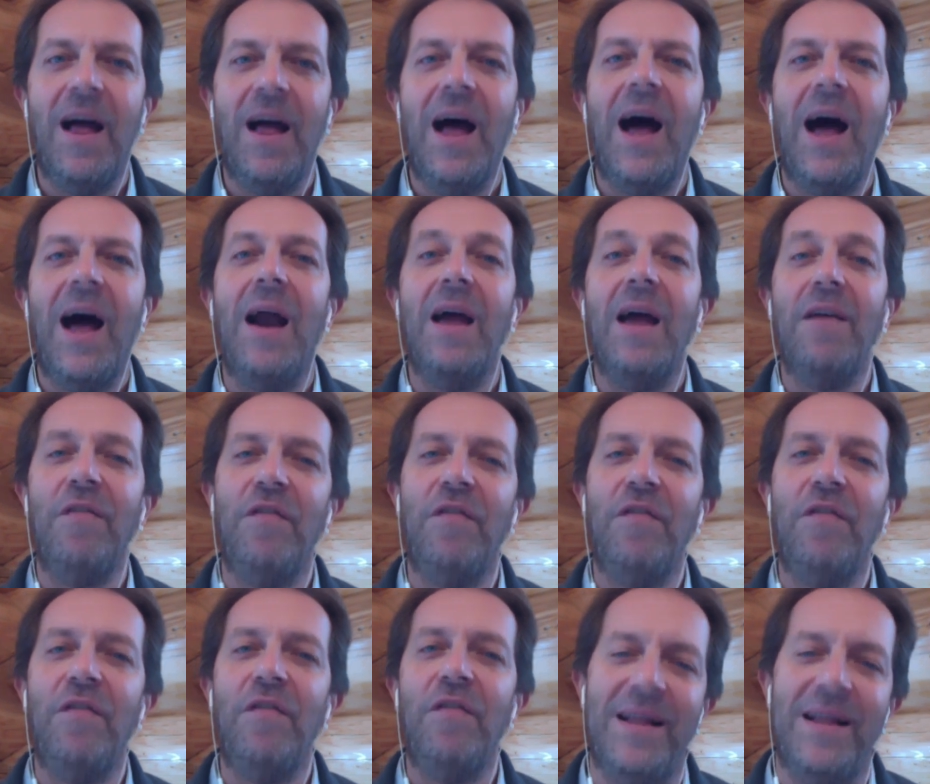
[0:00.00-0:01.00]
how i
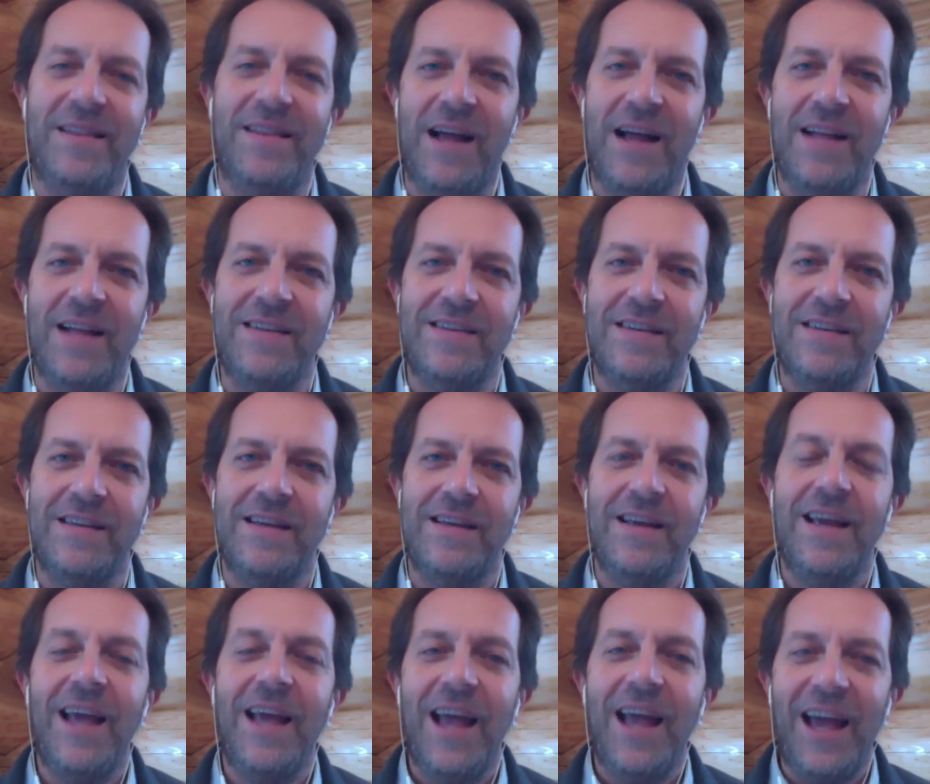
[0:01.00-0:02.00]
feel about that
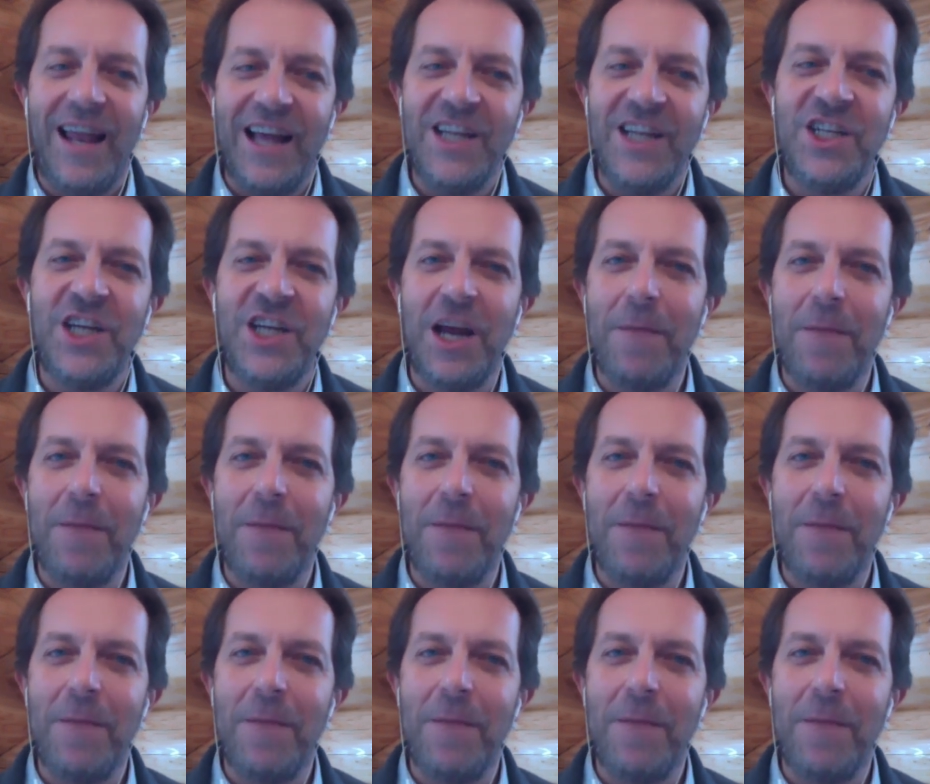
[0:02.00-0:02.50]
and i share